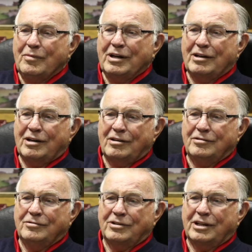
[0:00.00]
made our
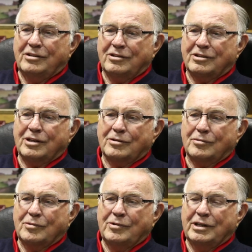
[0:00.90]
own changes as
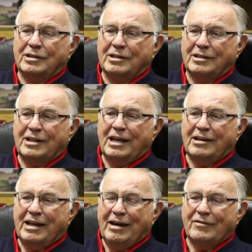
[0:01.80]
we went, and
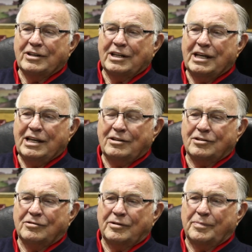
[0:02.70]
that having a
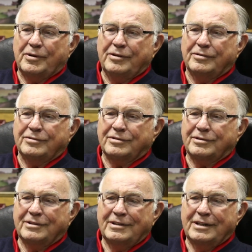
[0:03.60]
hands-on approach
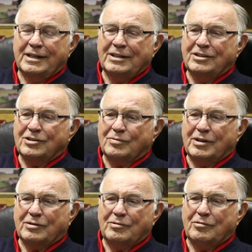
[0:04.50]
just
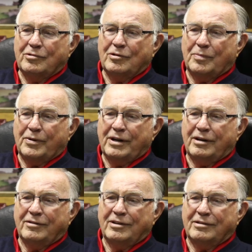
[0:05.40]
makes me real
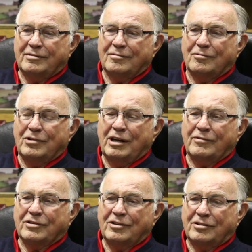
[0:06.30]
proud that we
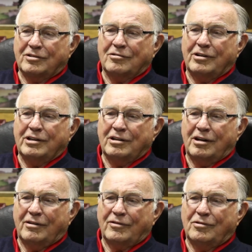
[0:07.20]
have such a great
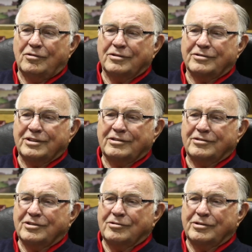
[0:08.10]
golf course that's
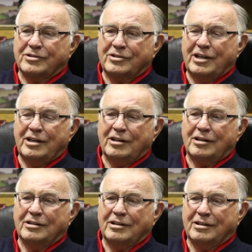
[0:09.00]
so
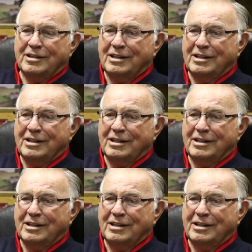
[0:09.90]
aesthetically